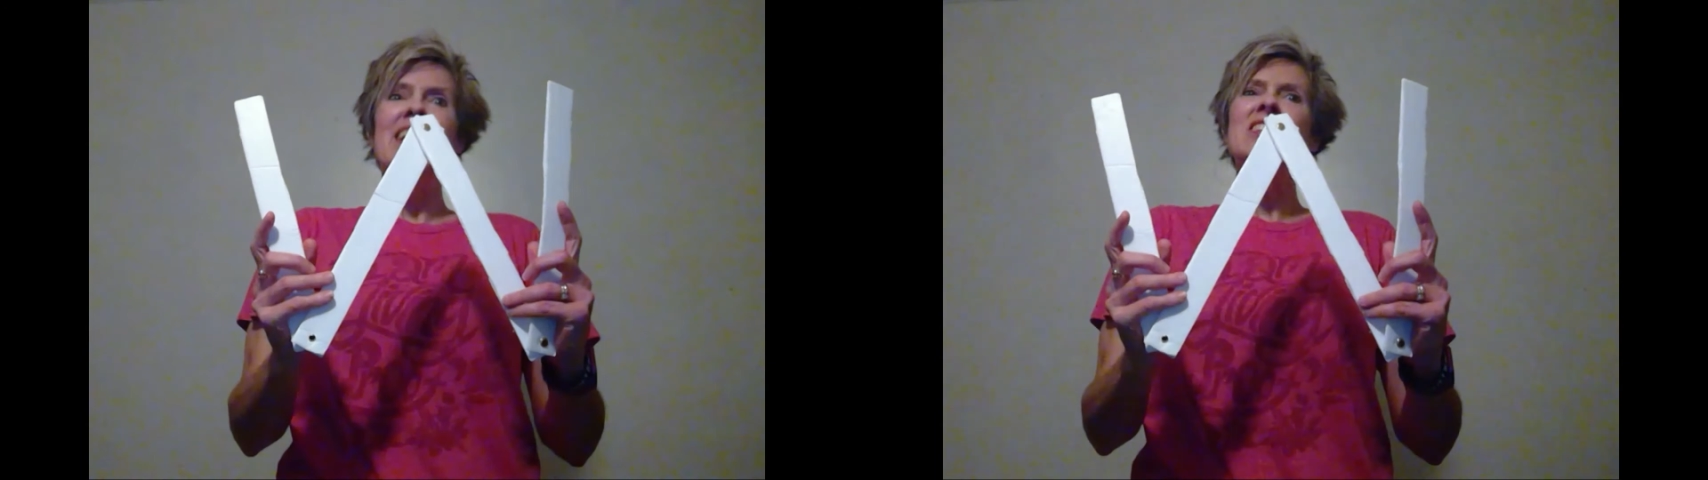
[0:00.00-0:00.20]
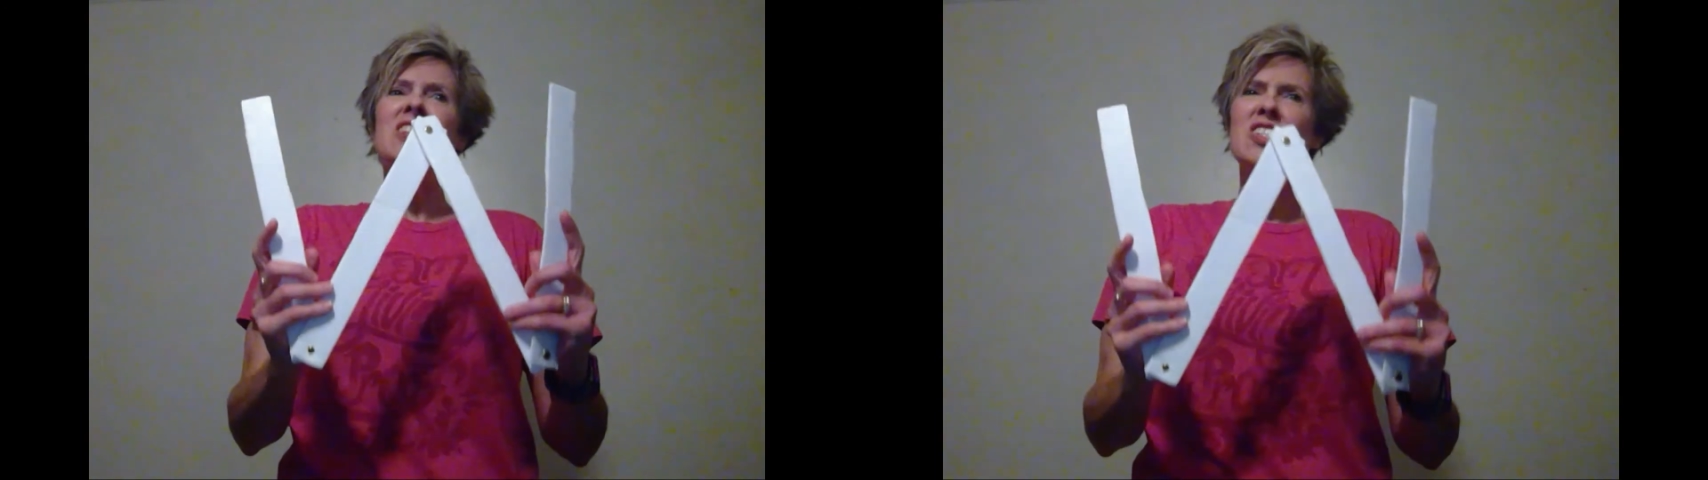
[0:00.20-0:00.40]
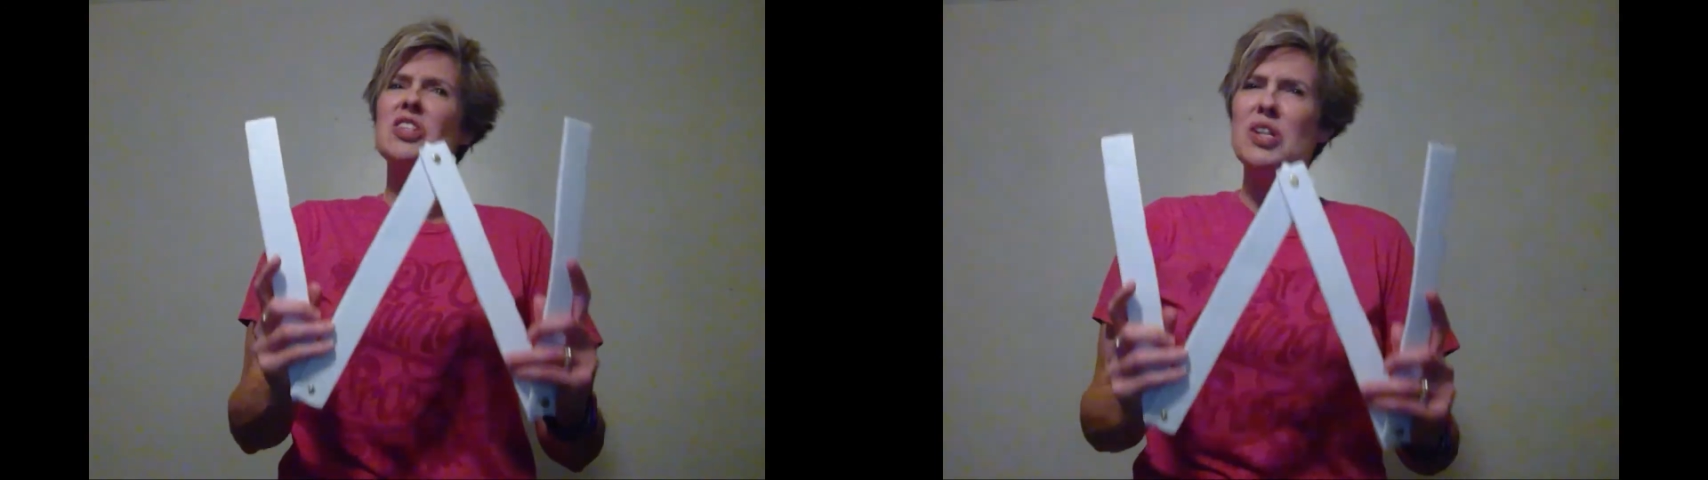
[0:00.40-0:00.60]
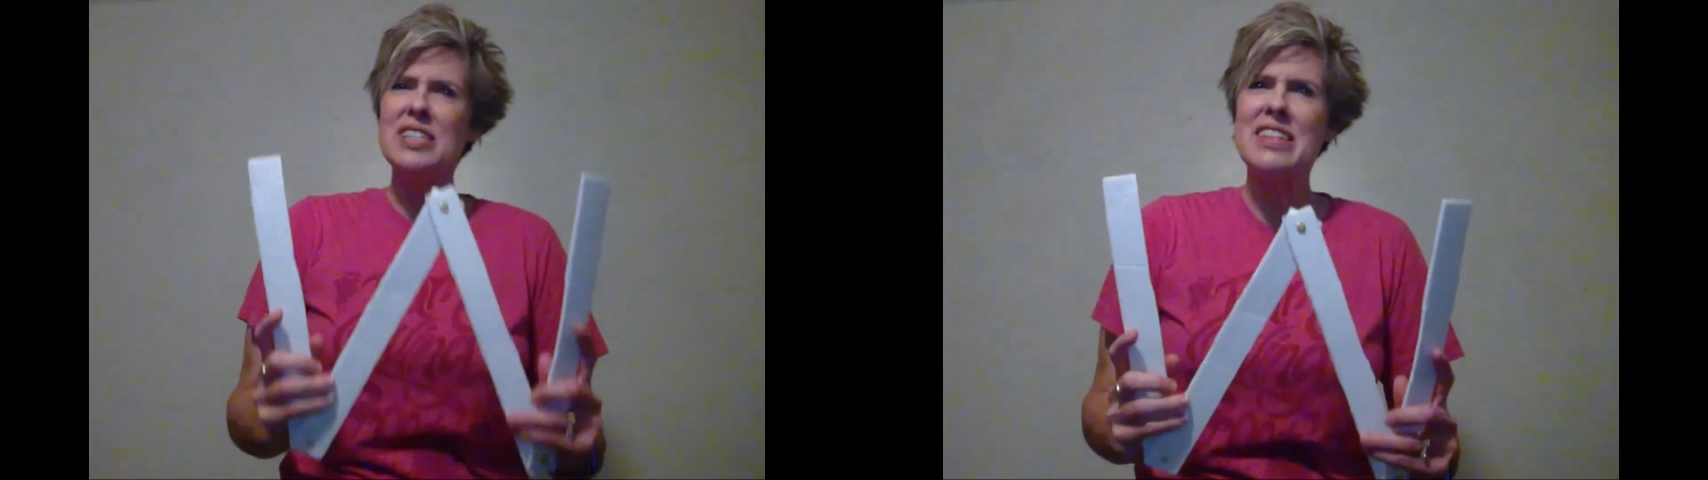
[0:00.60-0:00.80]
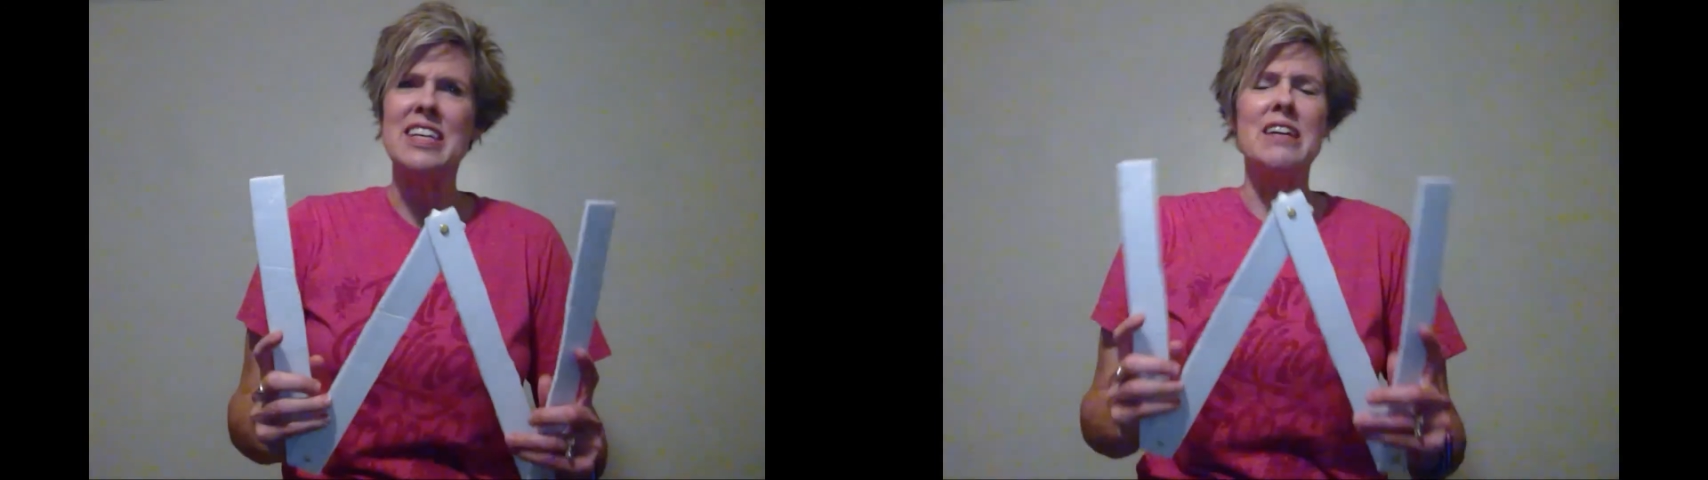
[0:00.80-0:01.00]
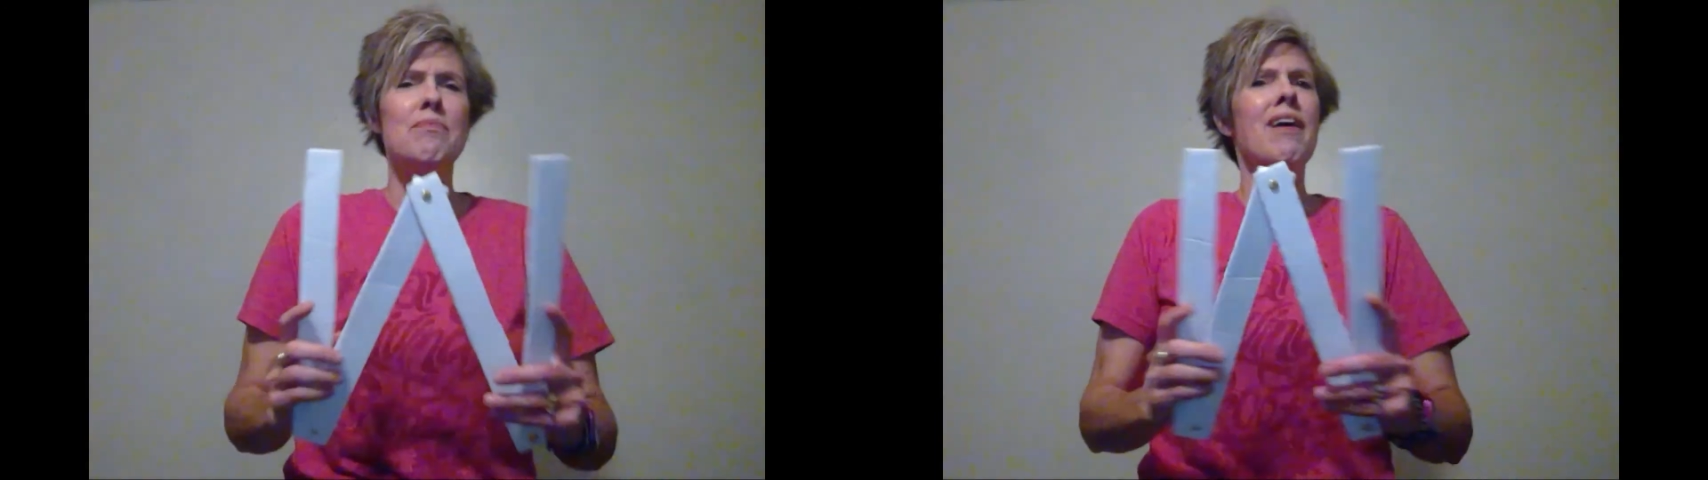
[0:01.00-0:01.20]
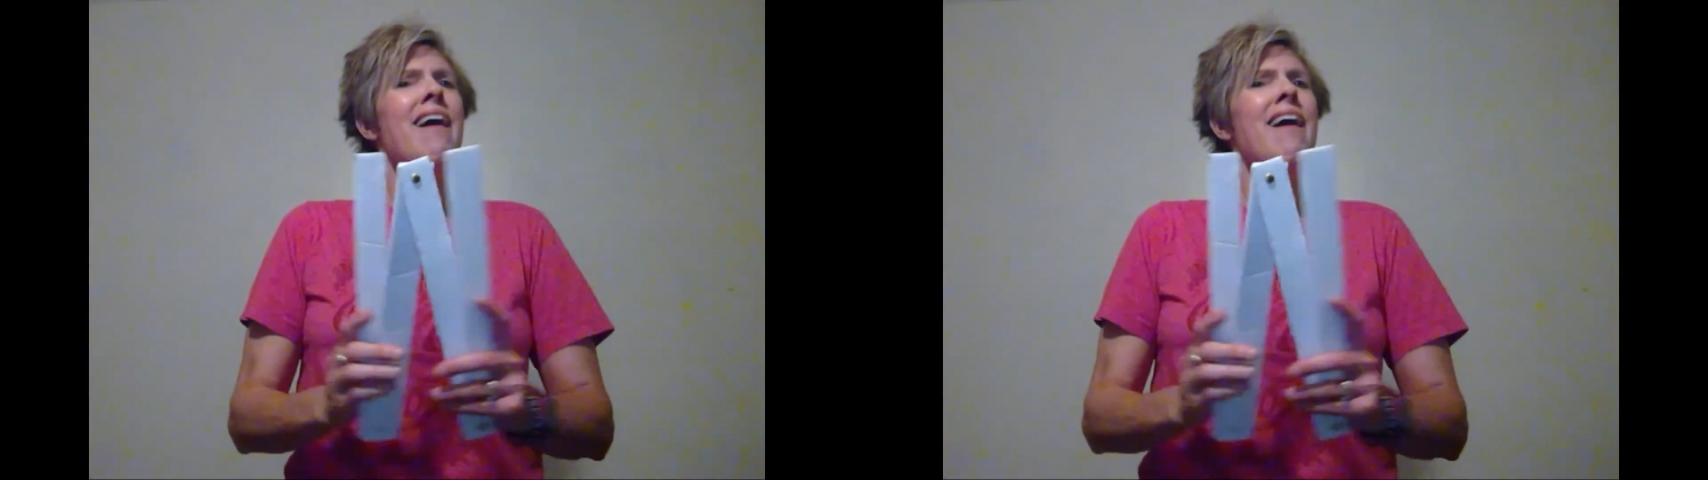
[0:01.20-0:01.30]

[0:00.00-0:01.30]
just looked at them.